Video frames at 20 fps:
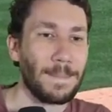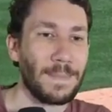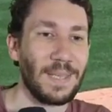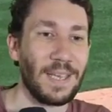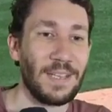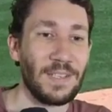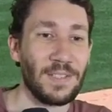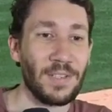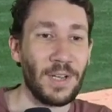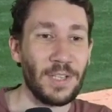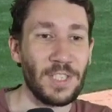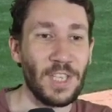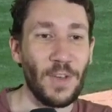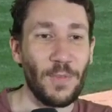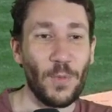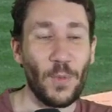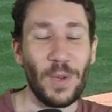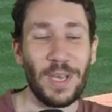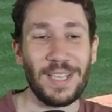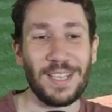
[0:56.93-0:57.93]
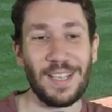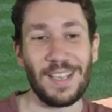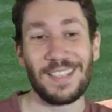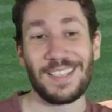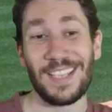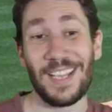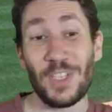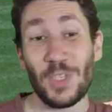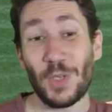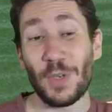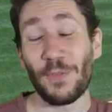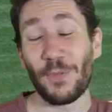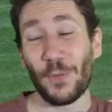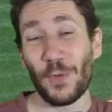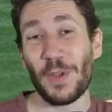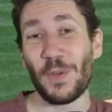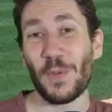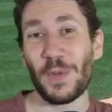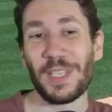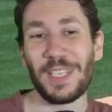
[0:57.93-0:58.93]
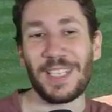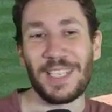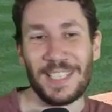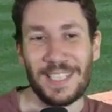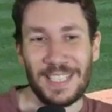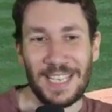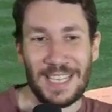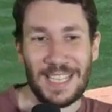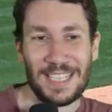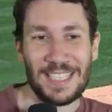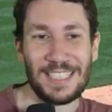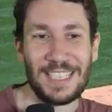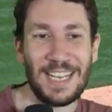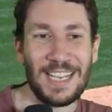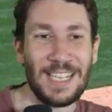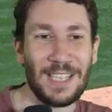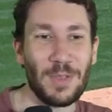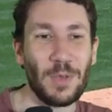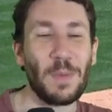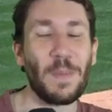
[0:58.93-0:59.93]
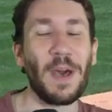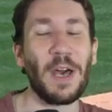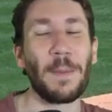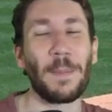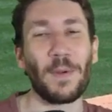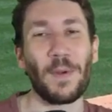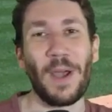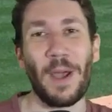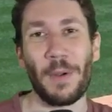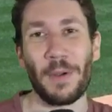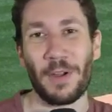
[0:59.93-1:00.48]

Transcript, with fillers: And he starts off with essentially free real estate. That's an eighty-three mile per hour